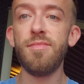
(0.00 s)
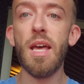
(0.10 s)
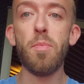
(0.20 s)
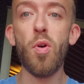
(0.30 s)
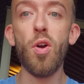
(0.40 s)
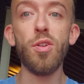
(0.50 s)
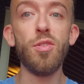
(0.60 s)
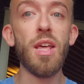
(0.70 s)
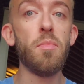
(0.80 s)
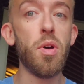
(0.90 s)
that
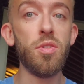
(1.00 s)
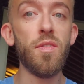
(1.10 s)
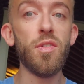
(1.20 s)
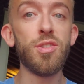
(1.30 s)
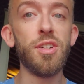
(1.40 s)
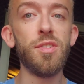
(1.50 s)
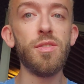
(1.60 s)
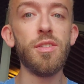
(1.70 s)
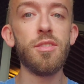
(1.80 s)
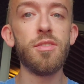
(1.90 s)
partner, that mother of your
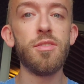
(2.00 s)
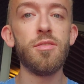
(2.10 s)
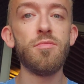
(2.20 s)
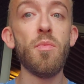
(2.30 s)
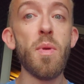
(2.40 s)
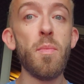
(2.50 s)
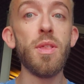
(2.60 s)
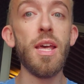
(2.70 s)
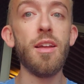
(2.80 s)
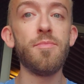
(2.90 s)
children.
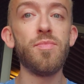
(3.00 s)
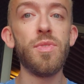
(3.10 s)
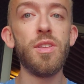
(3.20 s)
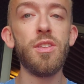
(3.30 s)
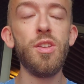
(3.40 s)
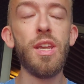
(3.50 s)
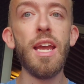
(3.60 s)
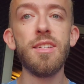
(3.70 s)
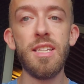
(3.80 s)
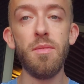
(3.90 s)
Remember that. You
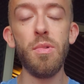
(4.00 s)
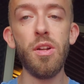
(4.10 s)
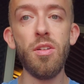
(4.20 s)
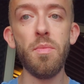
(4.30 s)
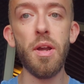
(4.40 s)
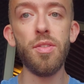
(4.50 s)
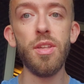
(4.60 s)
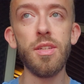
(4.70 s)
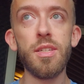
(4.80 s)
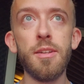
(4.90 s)
can't stay bitter about
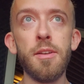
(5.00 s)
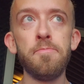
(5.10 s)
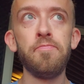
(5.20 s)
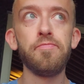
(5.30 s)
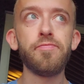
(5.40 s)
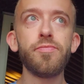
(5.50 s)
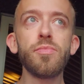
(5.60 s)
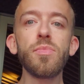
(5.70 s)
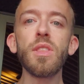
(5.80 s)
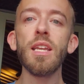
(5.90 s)
this.
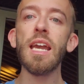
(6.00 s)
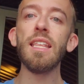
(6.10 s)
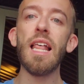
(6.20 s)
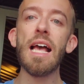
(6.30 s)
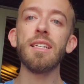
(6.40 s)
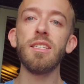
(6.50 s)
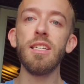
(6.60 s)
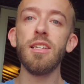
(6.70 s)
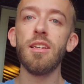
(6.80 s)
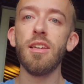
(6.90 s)
And
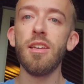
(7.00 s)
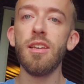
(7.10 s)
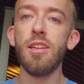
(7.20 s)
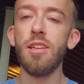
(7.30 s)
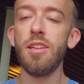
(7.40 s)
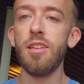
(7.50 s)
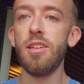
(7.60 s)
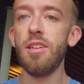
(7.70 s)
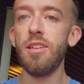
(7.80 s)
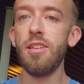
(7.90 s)
lastly,
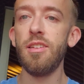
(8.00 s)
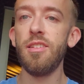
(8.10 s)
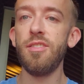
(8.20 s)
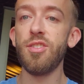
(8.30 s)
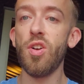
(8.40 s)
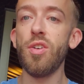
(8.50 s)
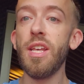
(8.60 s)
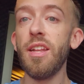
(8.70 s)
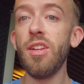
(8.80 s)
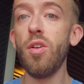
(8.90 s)
just on
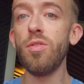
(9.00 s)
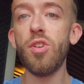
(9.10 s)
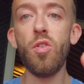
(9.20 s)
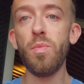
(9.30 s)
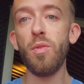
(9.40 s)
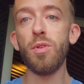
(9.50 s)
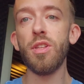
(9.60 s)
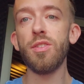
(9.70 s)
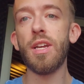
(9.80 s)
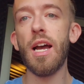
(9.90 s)
that note, don't be one
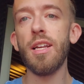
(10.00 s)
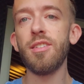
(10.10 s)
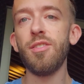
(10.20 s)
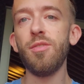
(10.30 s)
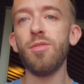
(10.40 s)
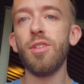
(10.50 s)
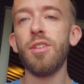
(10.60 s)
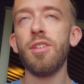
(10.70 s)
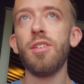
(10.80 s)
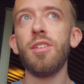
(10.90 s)
of those guys who
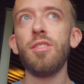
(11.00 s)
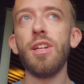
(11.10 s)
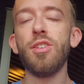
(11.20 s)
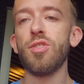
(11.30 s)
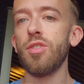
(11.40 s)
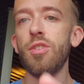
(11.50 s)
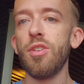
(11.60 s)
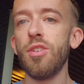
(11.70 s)
like just